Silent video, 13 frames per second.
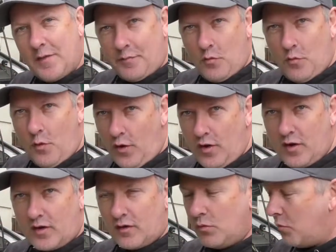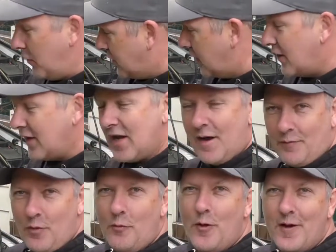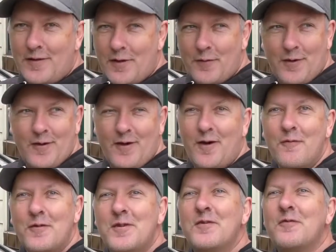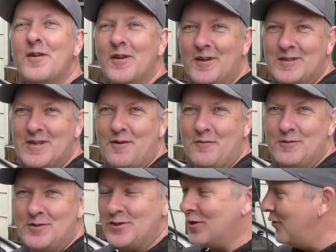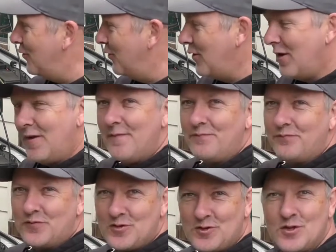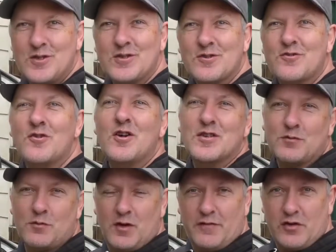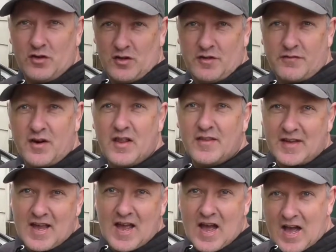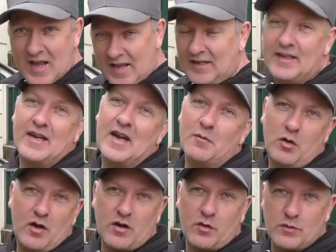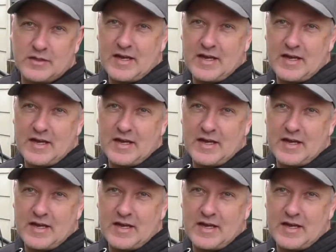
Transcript: up at work, they went, "Oh, we didn't realise that was you. Jesus Christ, what have you got on the front of the car?" It lit it up like it was